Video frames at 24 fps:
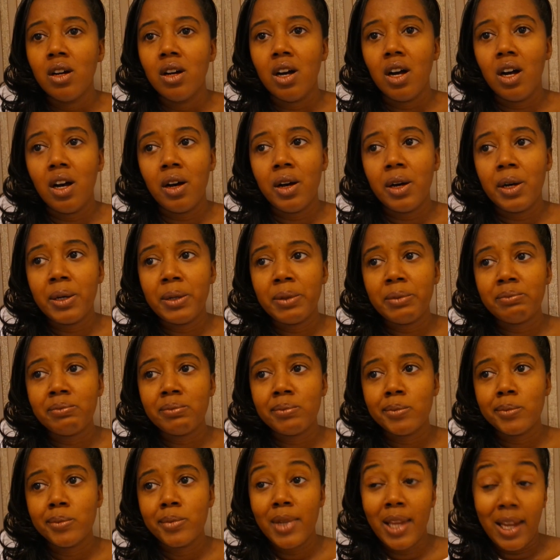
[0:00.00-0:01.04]
You
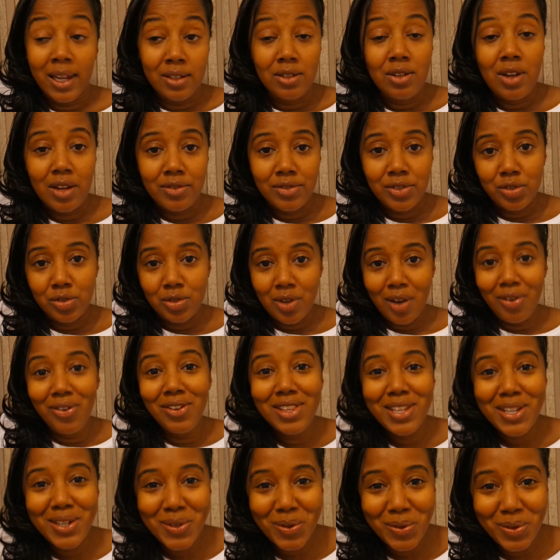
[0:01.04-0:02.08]
have to
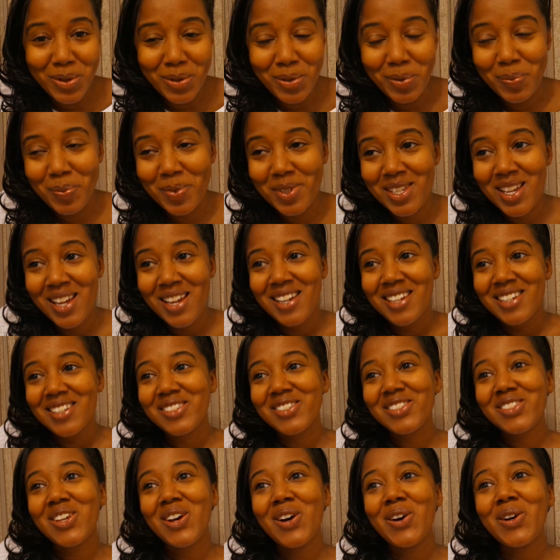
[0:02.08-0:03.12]
travel in groups.
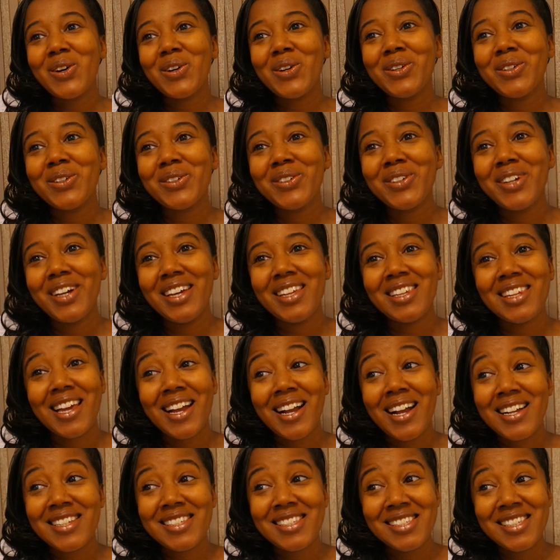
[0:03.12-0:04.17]
So, and
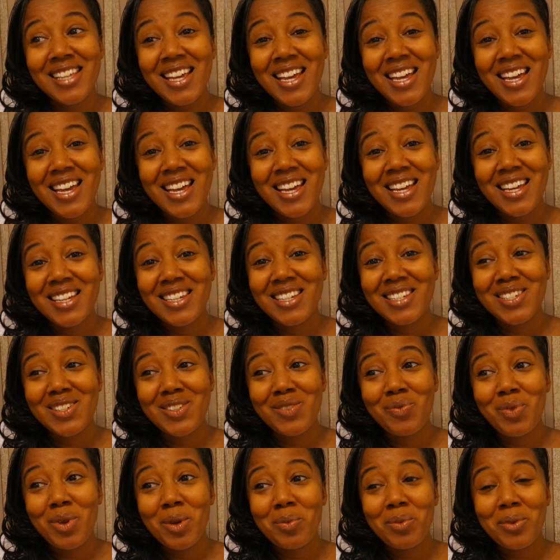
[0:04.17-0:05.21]
like I
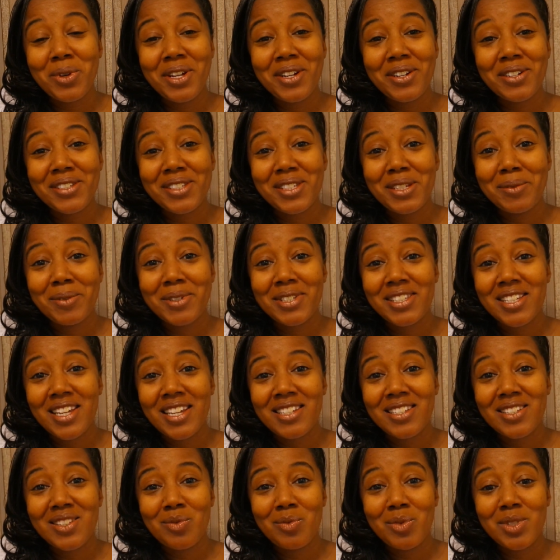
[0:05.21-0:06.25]
said, people here seem to
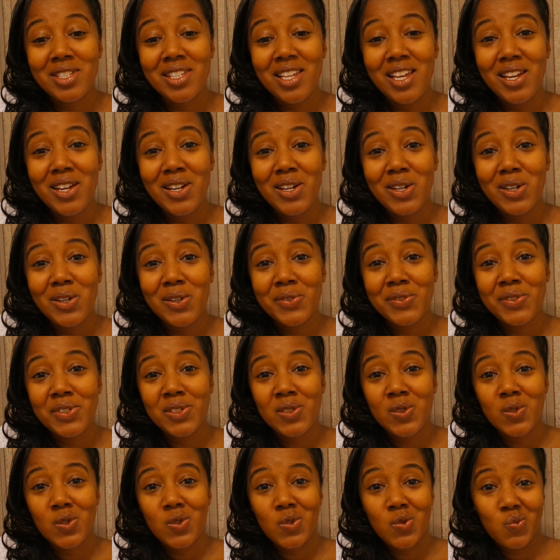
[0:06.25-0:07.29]
say to
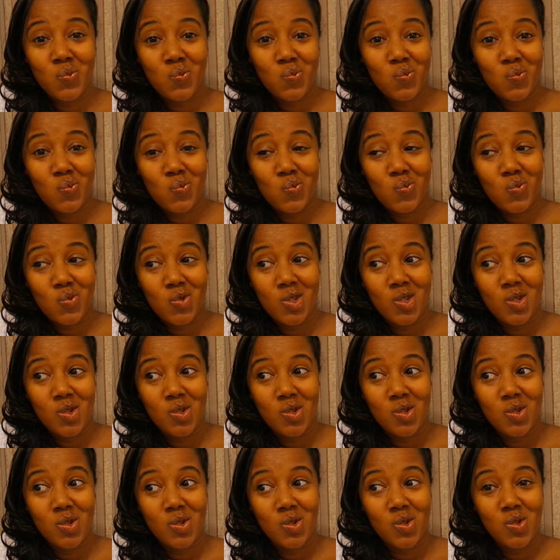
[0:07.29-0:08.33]
themselves,
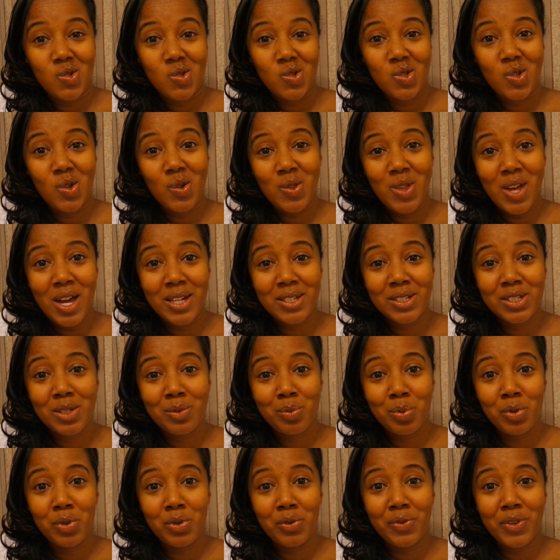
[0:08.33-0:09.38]
so that
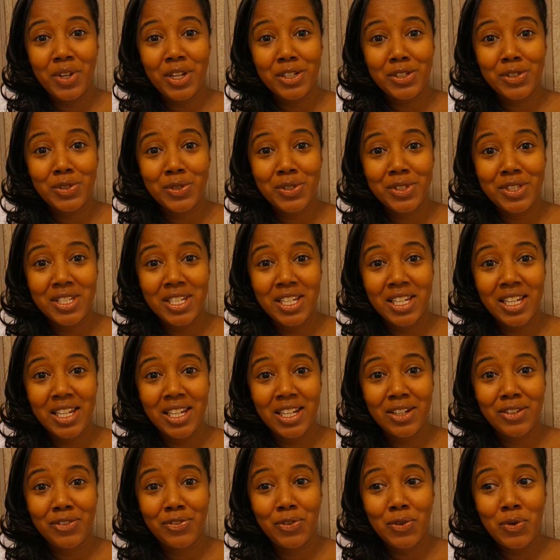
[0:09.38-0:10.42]
should prove
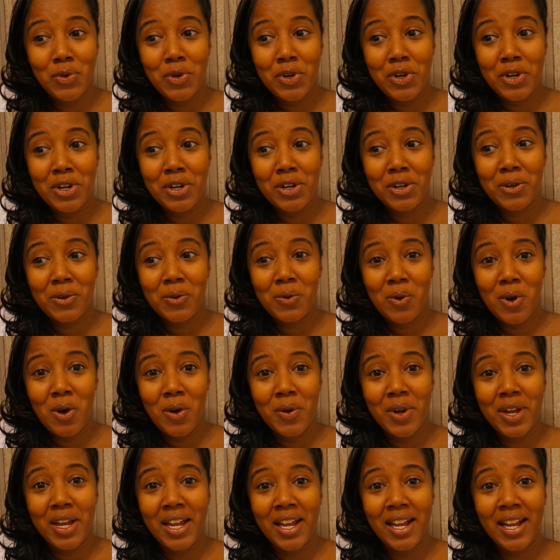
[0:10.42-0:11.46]
interesting for
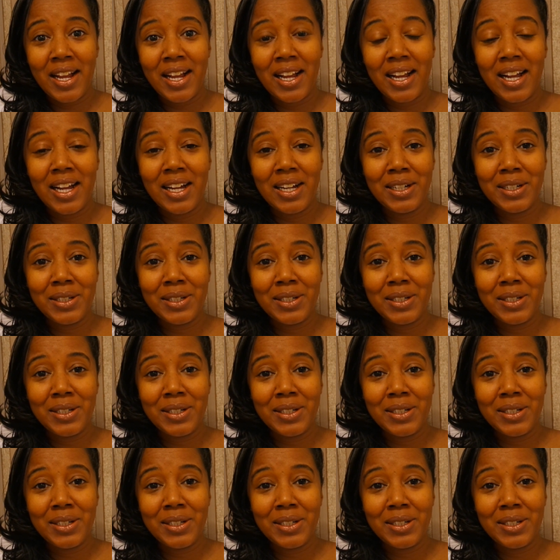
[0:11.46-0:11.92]
growing,